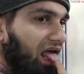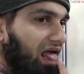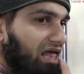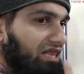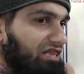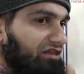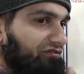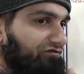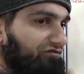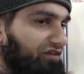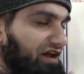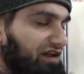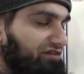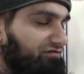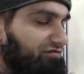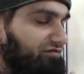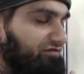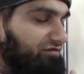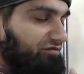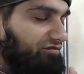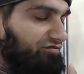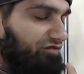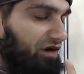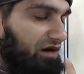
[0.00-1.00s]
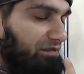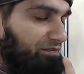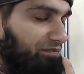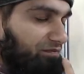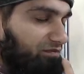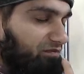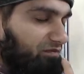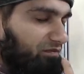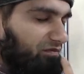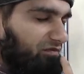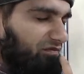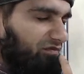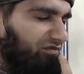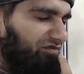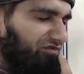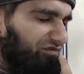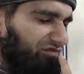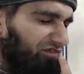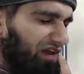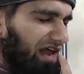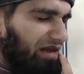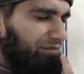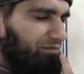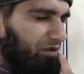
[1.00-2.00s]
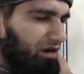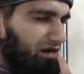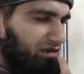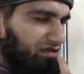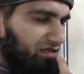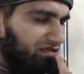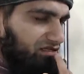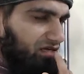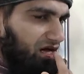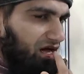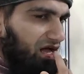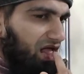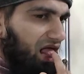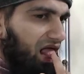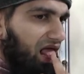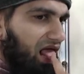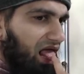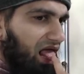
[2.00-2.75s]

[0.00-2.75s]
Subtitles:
the front flat part of the tongue